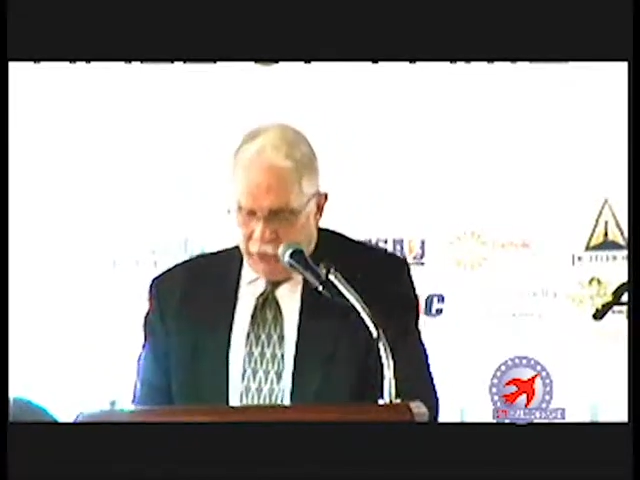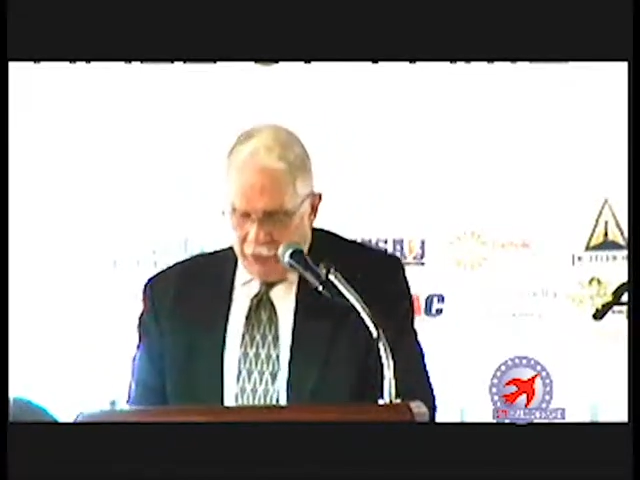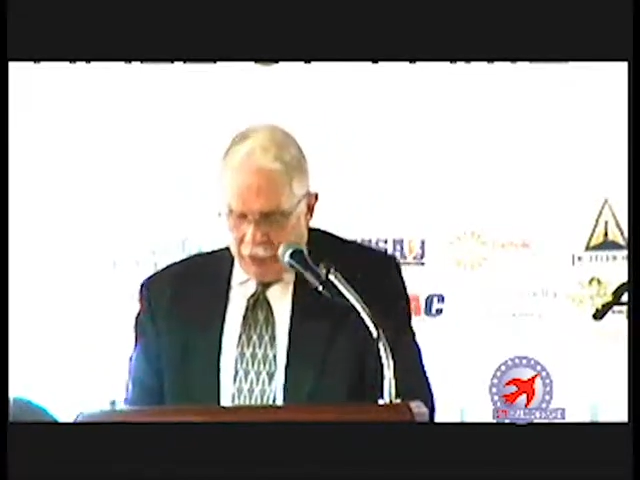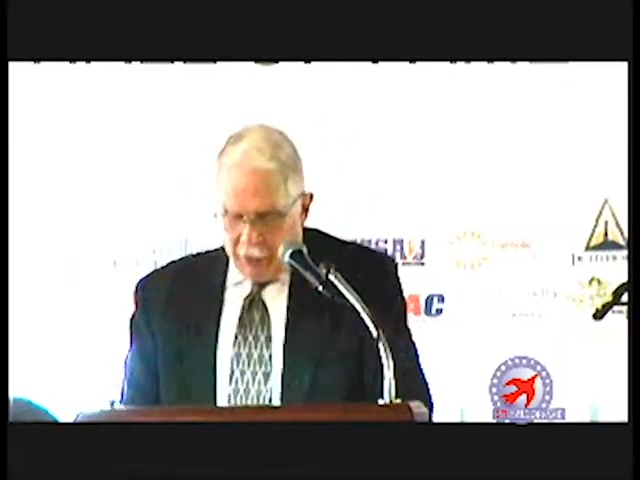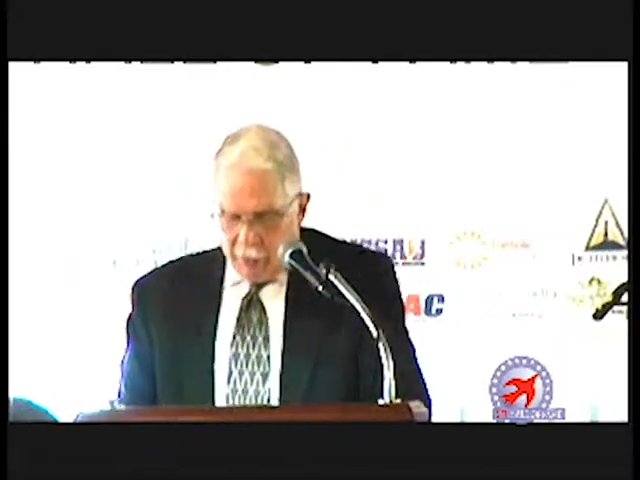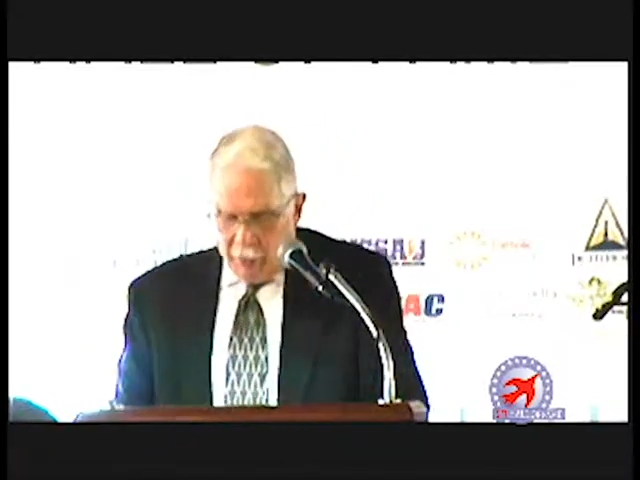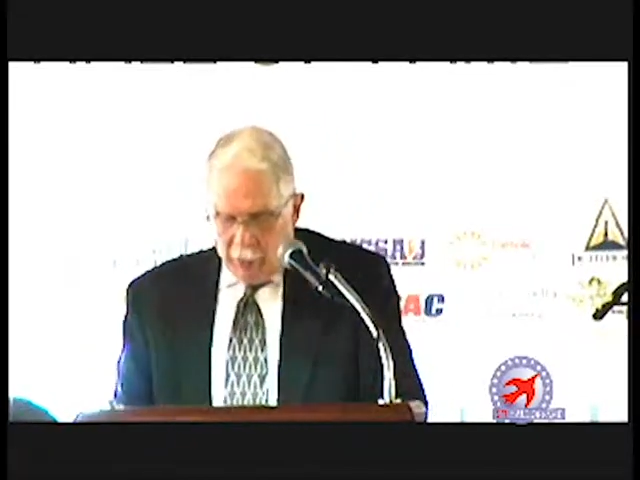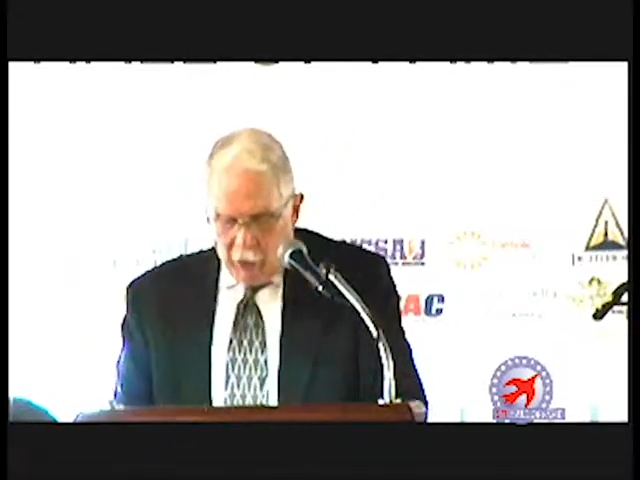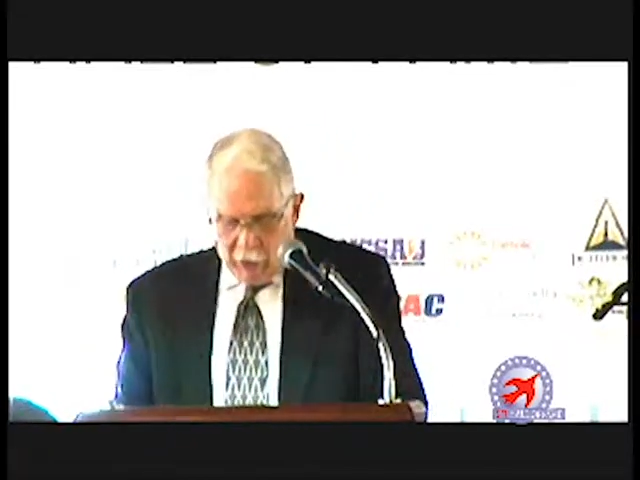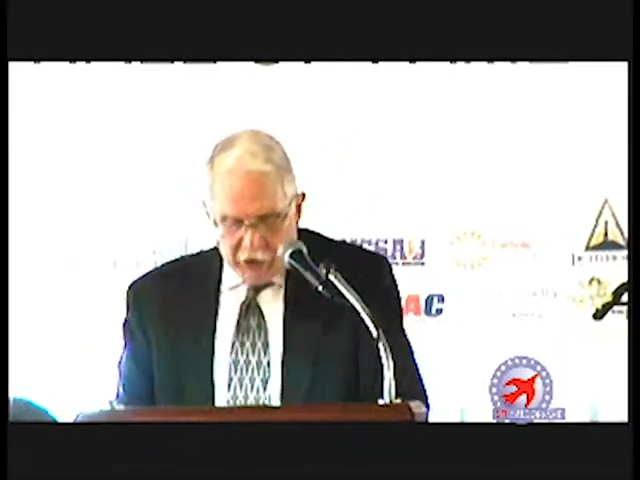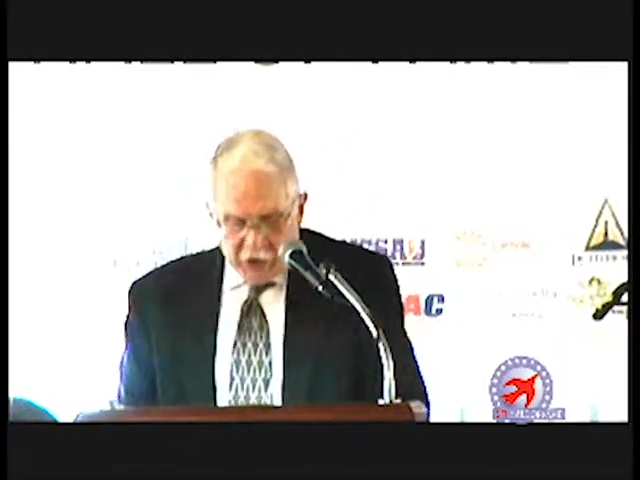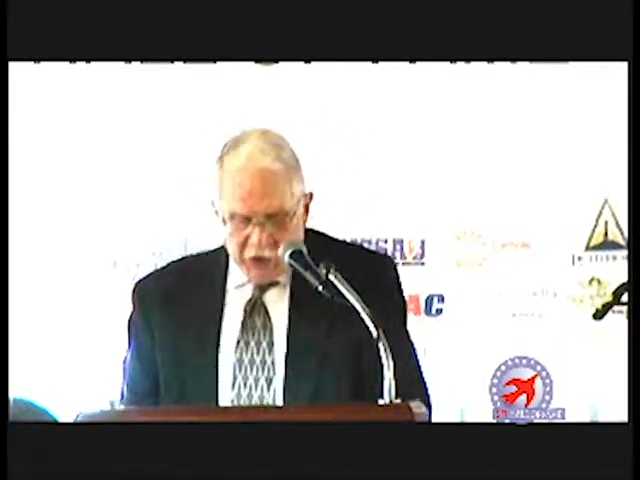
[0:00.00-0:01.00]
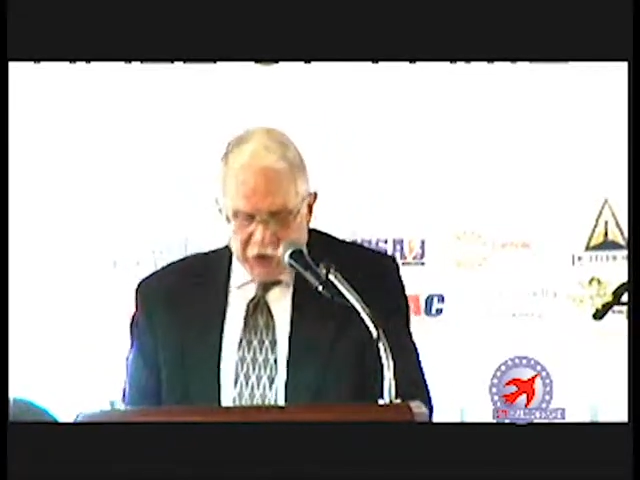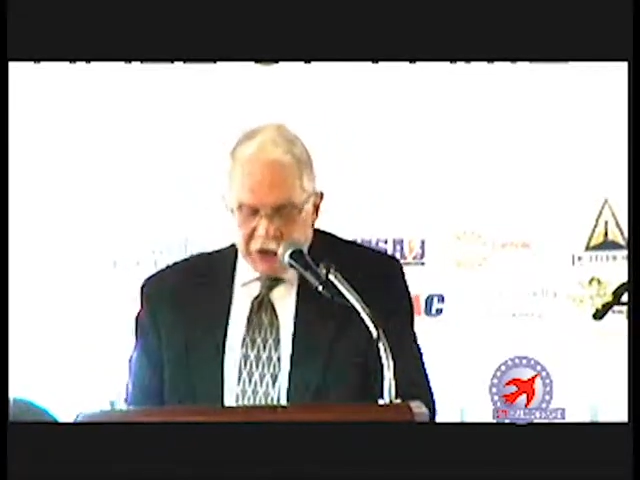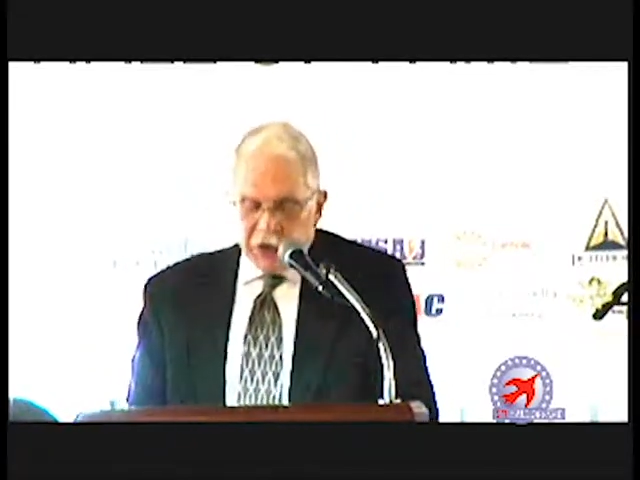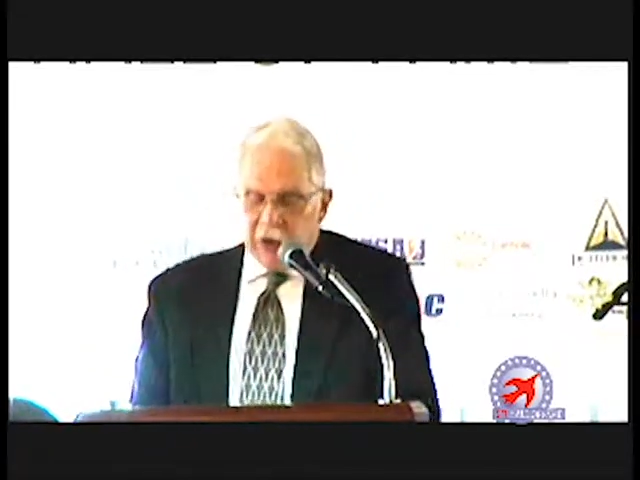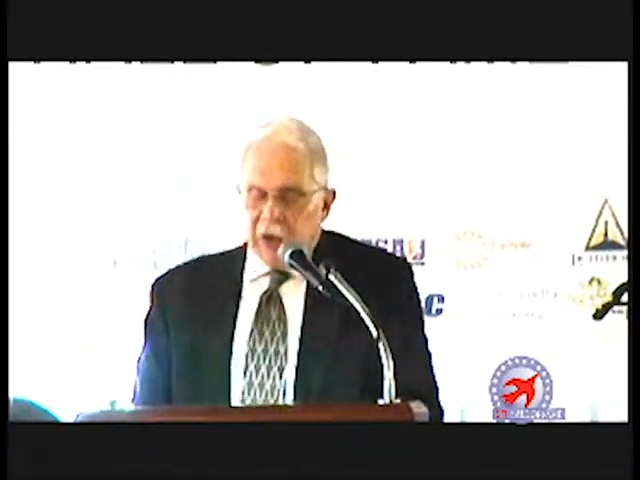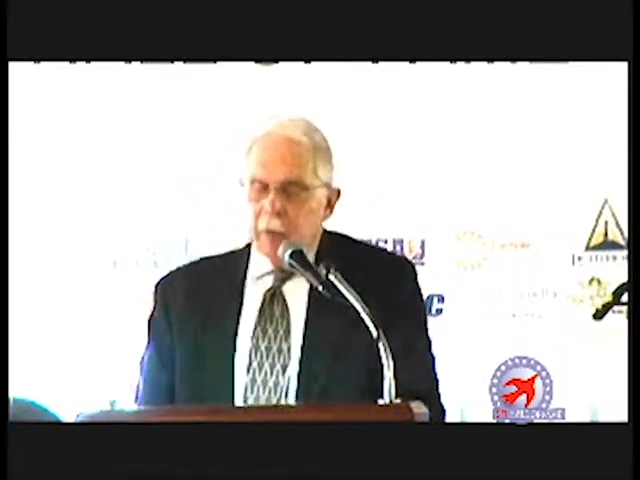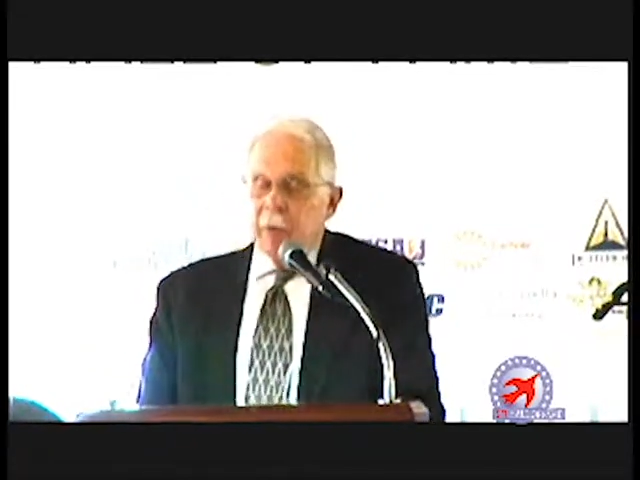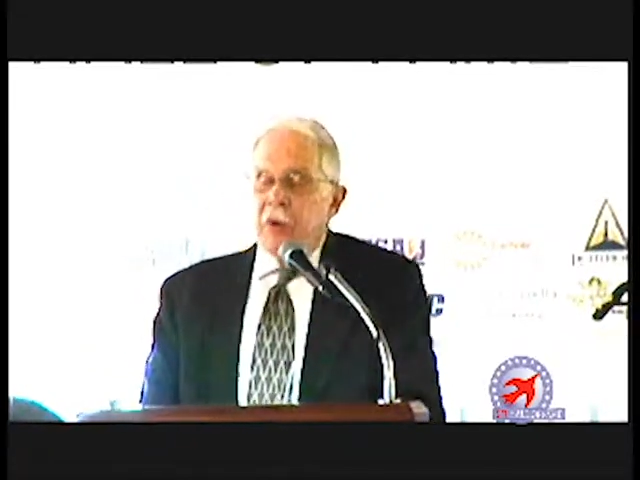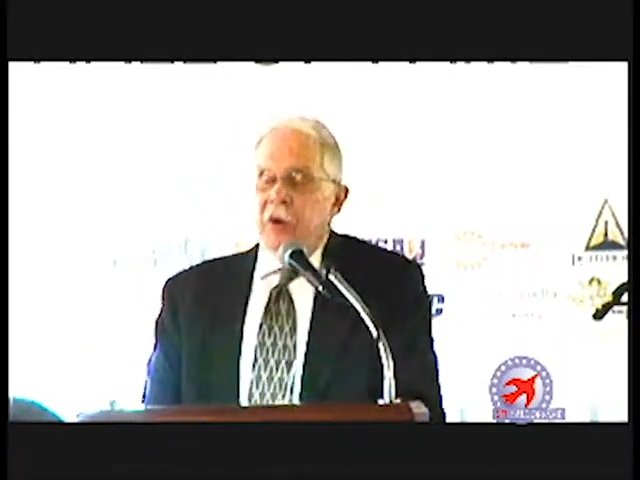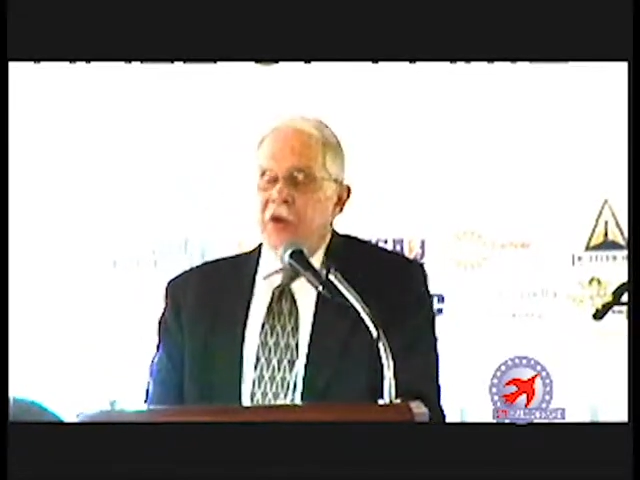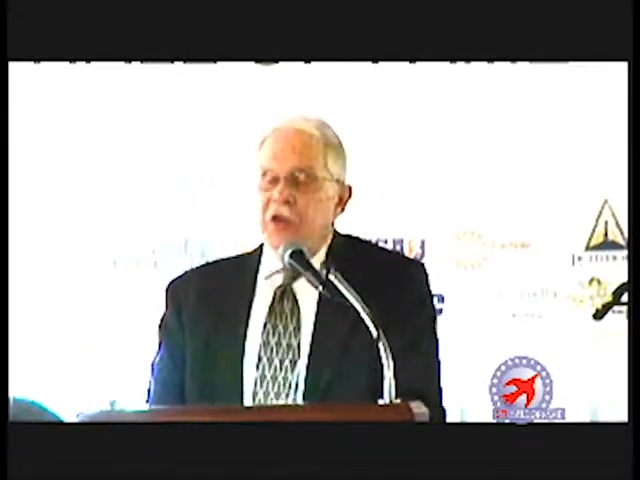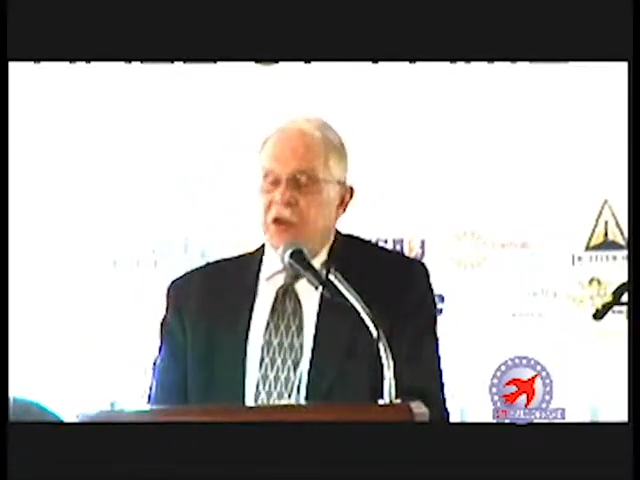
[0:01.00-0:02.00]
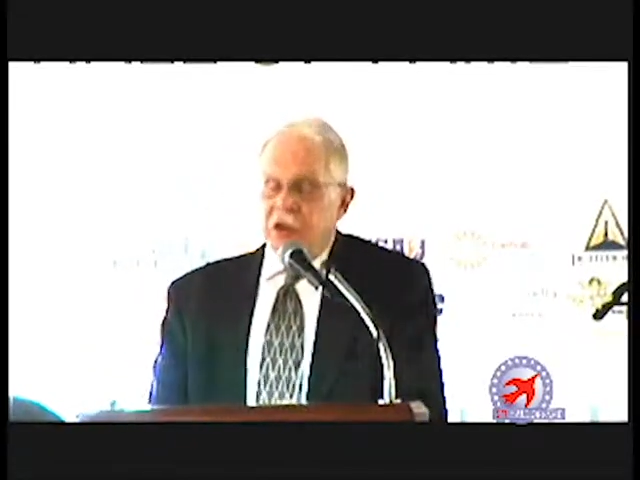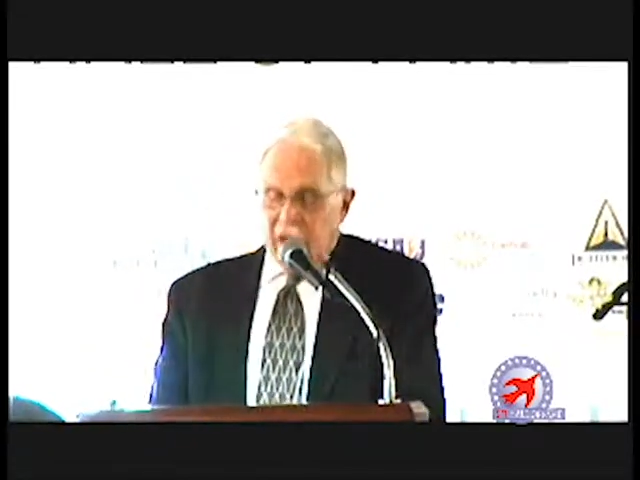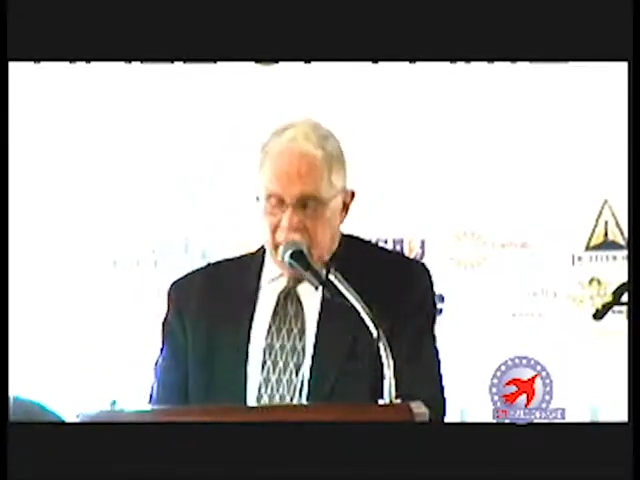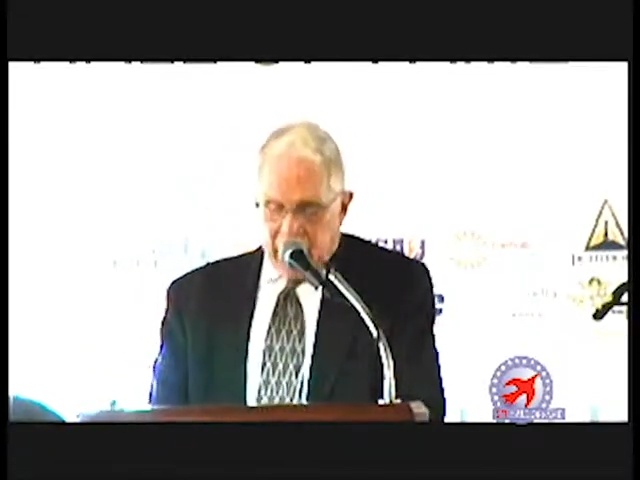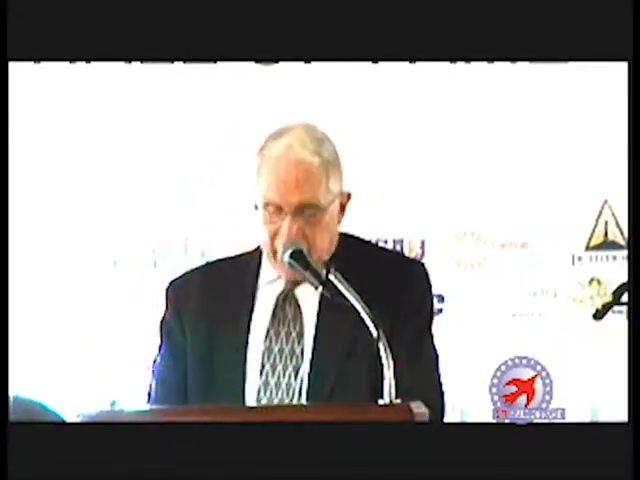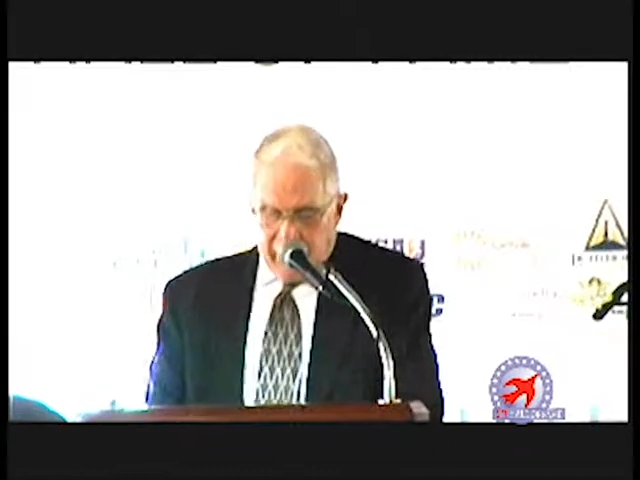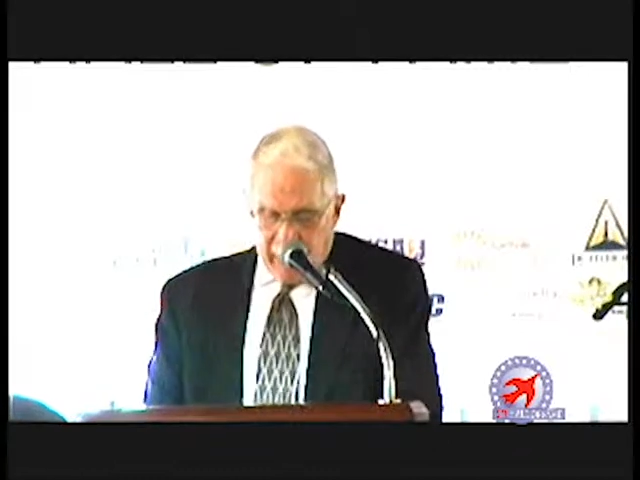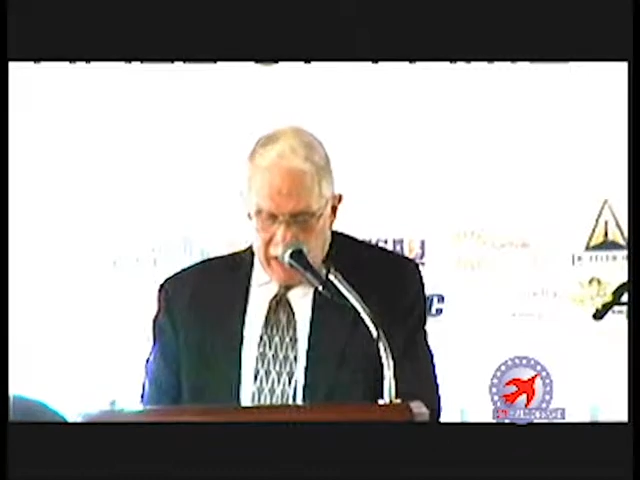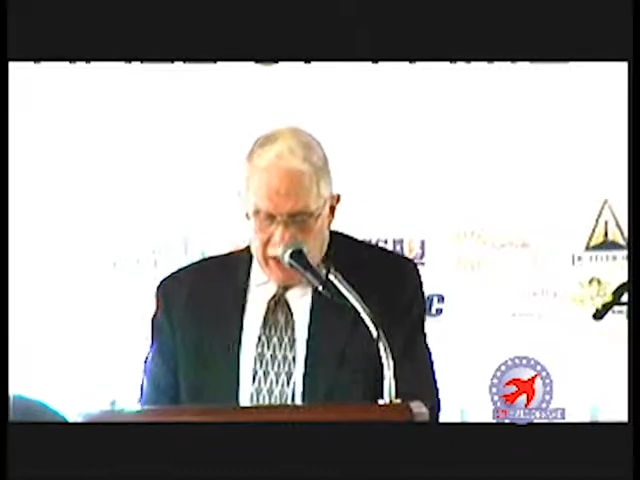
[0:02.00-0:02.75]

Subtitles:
for a more society.